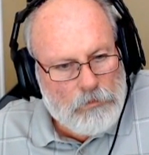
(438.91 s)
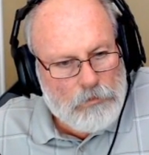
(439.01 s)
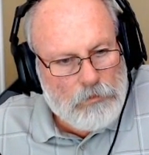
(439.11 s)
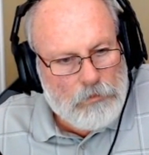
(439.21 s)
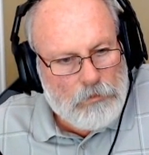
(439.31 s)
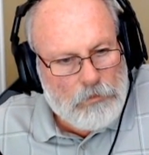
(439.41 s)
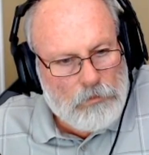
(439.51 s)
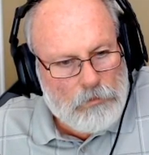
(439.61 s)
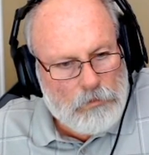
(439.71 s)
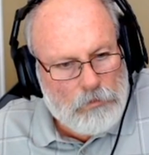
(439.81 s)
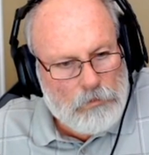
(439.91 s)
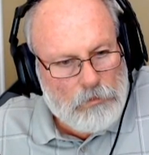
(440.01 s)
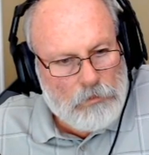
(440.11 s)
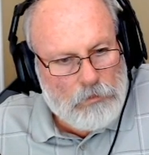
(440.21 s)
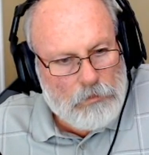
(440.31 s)

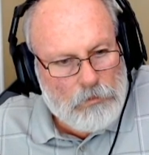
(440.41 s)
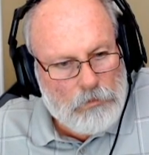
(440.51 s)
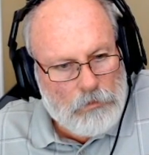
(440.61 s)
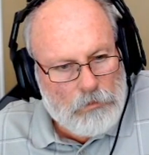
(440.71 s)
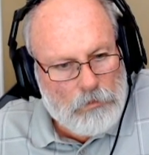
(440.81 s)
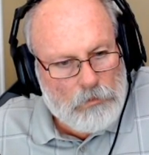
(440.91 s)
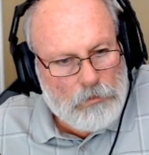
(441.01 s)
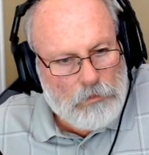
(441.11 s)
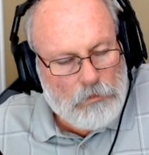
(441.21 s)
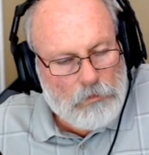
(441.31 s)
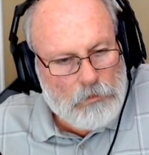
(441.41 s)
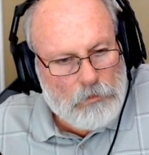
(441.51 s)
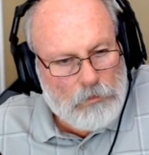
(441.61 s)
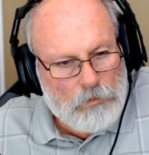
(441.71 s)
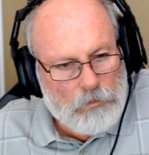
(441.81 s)

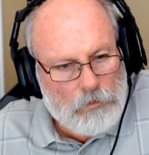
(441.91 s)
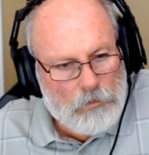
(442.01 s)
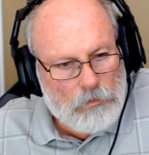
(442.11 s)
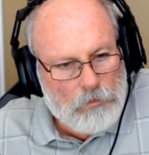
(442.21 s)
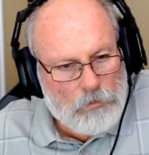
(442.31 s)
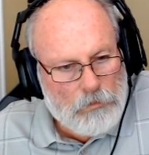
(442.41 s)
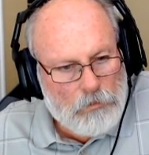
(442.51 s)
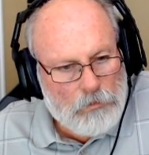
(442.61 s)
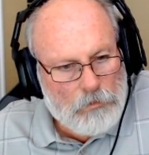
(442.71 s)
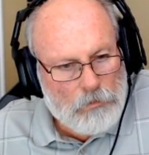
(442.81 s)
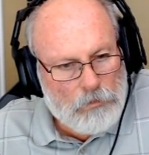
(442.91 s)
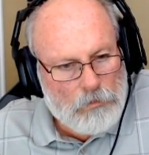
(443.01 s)
(not speaking)